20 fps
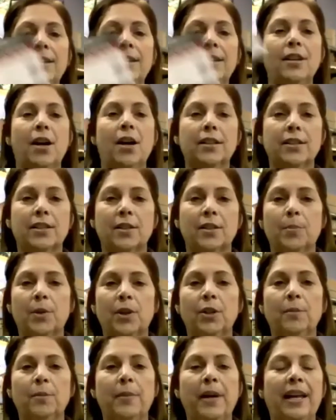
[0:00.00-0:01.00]
knocks the
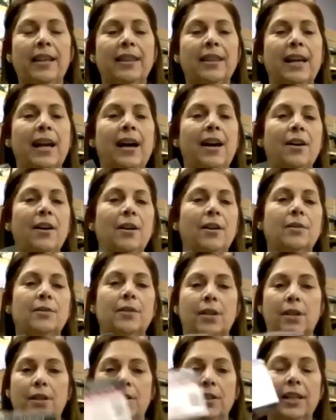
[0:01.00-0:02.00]
bird bath out
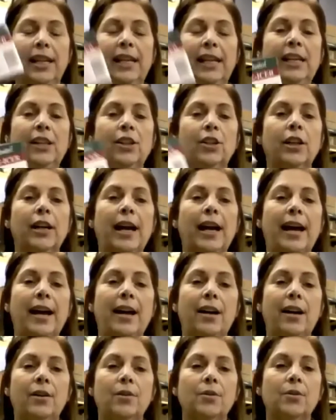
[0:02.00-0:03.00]
or the heater
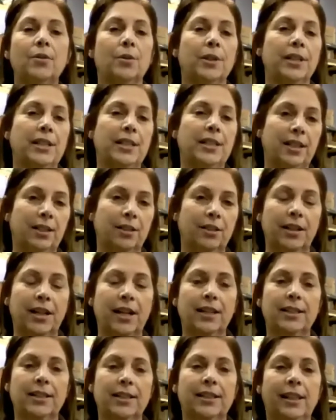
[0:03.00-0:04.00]
out, or a deer
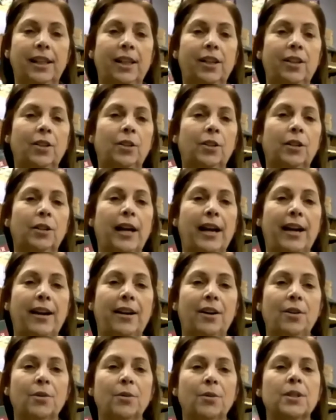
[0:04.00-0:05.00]
knocks the heater
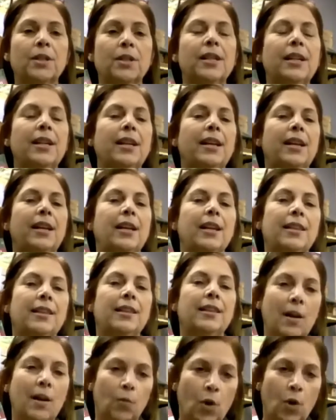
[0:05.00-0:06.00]
out,
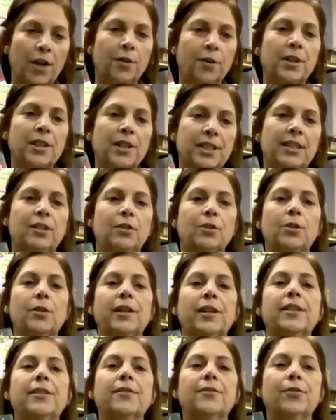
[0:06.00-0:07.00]
that water is still
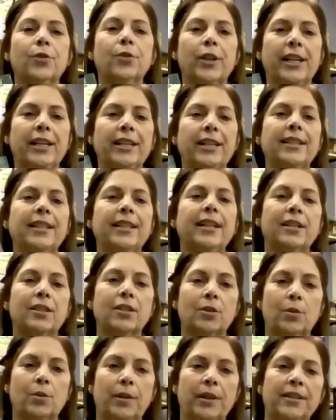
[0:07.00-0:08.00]
going to freeze and
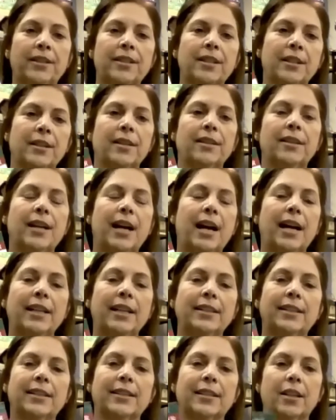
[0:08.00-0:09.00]
it's going to, the
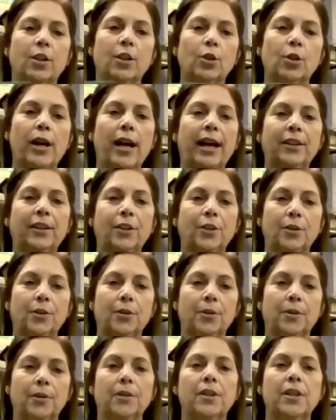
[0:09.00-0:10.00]
ice is going to crack
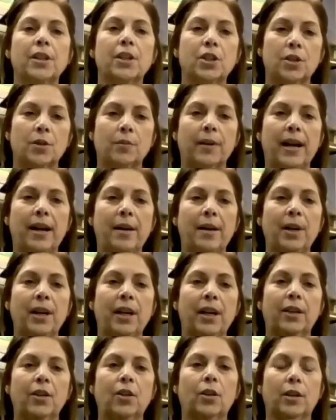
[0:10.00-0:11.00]
your
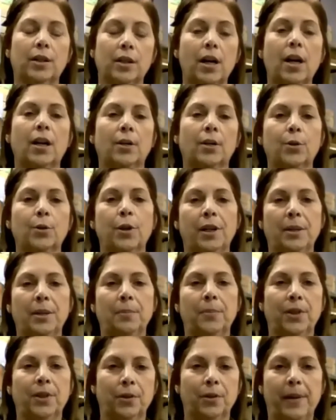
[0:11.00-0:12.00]
ceramic or concrete
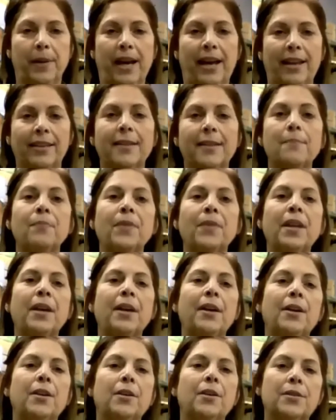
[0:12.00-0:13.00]
bird bath.
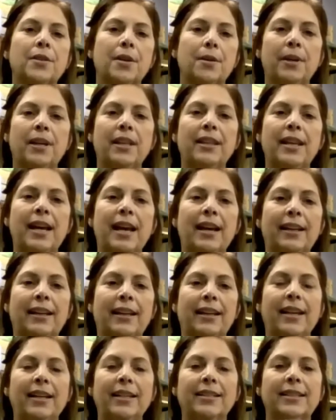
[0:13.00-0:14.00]
So in that
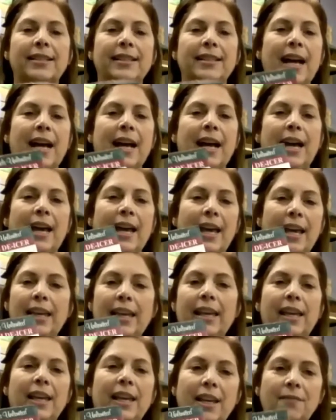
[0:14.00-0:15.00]
case,
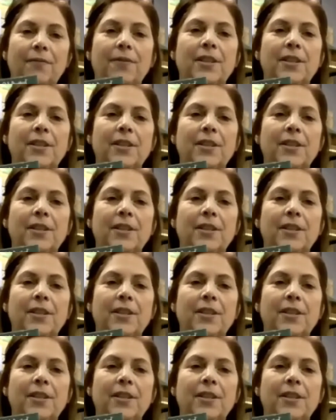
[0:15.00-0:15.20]
if